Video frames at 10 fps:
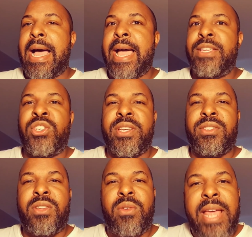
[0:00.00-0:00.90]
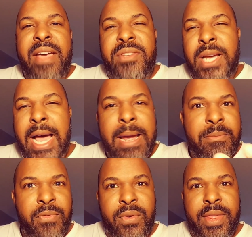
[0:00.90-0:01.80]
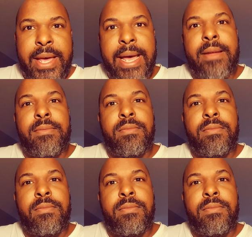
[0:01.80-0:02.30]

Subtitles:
I just don't have time for that.